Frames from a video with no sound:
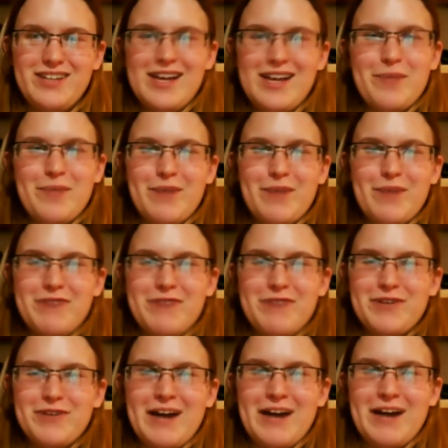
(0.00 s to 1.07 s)
But for now,
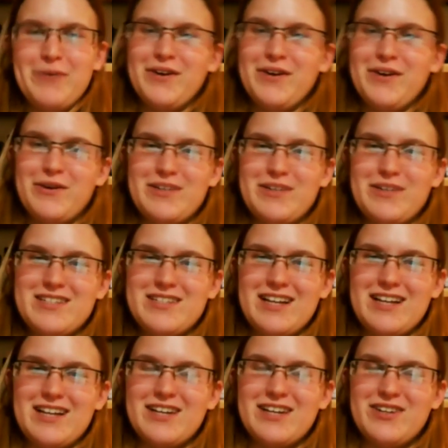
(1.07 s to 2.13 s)
we are going to say
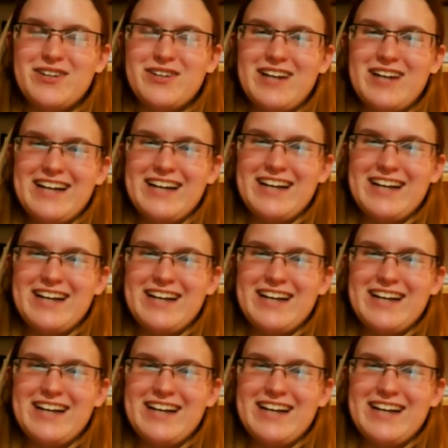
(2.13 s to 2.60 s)
good night.